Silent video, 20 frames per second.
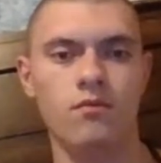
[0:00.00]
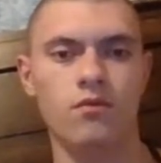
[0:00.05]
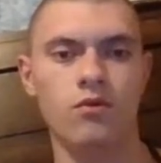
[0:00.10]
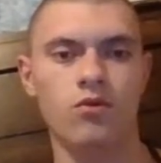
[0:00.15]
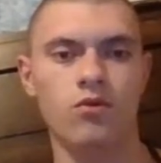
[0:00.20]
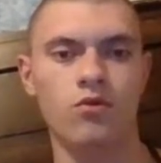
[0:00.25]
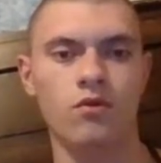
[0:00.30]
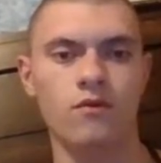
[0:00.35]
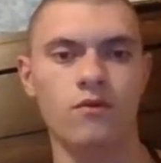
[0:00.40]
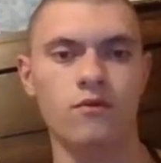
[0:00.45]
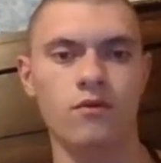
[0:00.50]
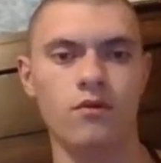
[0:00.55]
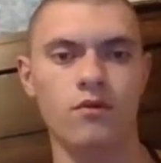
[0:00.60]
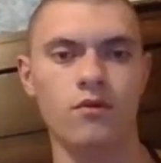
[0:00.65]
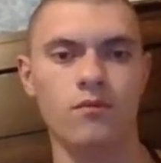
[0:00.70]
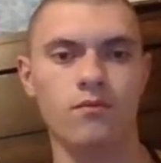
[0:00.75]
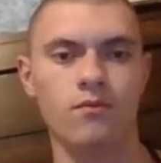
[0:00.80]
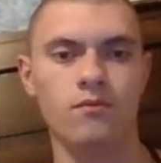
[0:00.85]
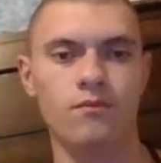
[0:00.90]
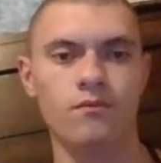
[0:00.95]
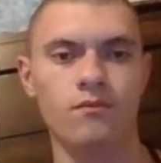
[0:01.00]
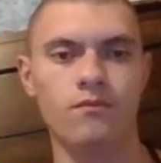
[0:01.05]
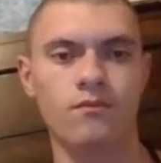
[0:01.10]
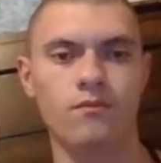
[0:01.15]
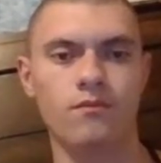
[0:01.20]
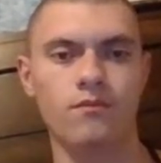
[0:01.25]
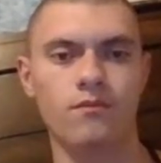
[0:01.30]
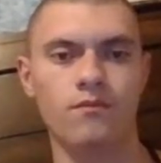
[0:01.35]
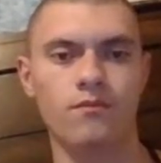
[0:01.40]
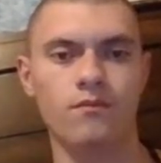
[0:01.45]
or a form,
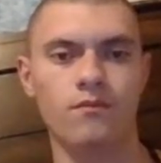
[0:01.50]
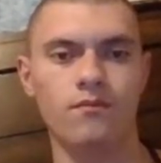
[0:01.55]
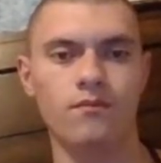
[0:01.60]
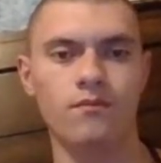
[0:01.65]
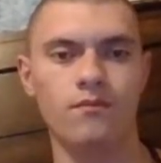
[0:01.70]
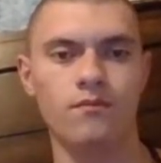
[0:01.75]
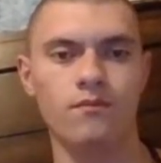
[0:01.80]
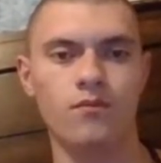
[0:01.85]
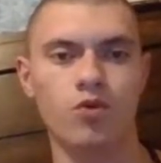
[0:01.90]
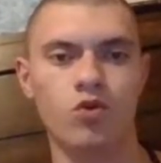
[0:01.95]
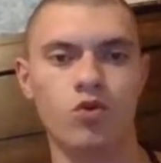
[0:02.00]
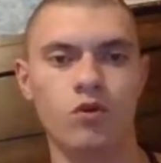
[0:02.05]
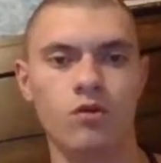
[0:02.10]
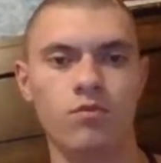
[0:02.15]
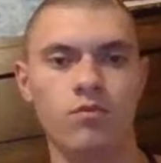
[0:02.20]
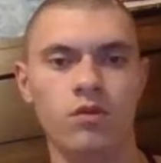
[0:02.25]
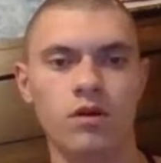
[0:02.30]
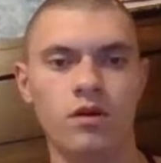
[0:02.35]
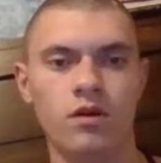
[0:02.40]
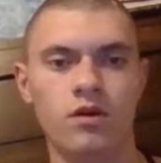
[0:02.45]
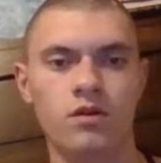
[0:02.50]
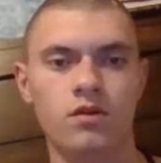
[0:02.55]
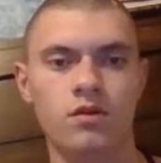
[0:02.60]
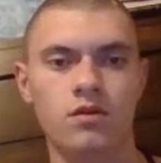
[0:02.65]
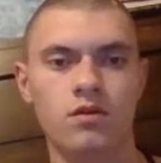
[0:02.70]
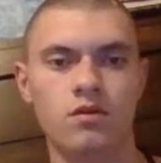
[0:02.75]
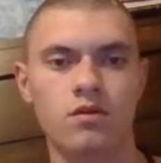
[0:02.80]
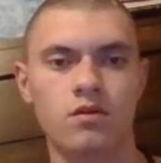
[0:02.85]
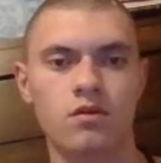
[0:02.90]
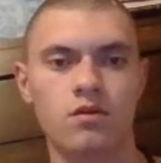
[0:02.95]
or a place,